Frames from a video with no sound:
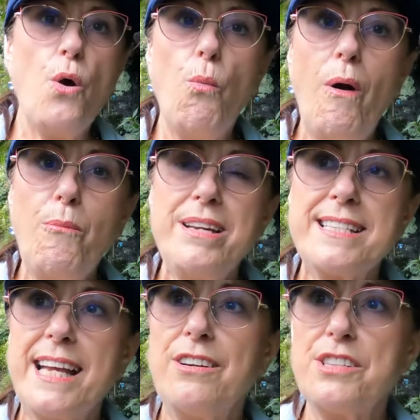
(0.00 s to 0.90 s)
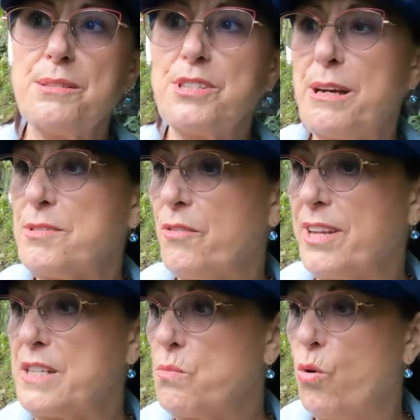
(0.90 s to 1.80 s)
When we say sometimes on
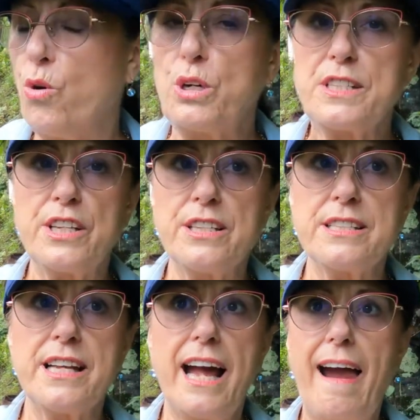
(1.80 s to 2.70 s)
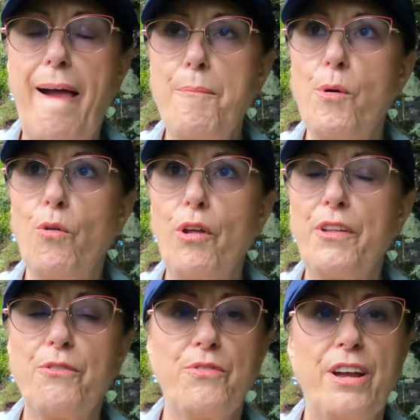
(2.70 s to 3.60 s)
these walks that,
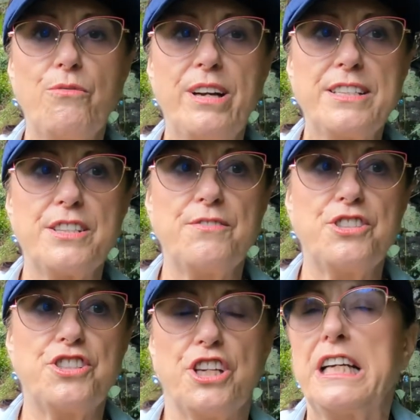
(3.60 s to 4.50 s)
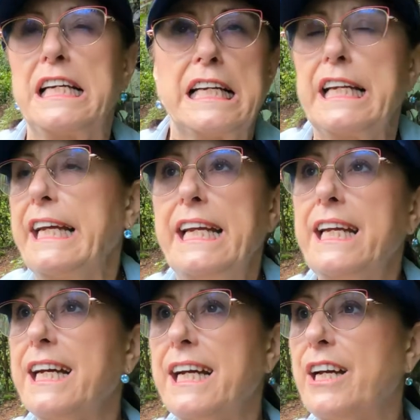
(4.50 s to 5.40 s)
although they're really sort of
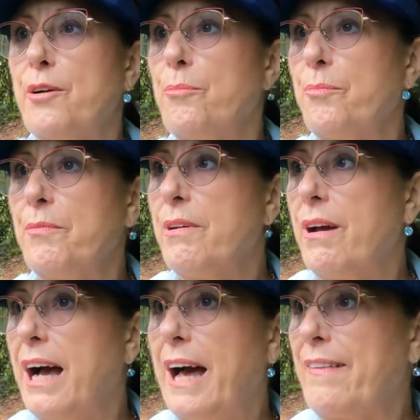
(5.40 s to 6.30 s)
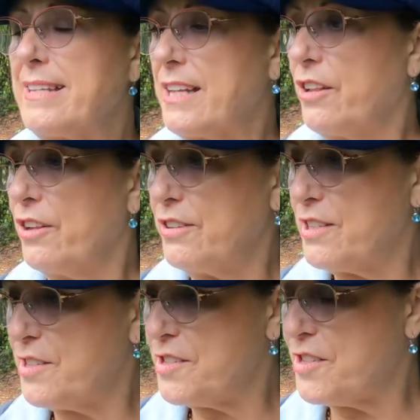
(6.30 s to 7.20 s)
jungly, and there's
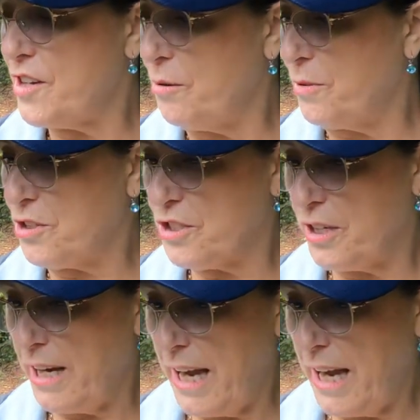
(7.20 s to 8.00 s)
so much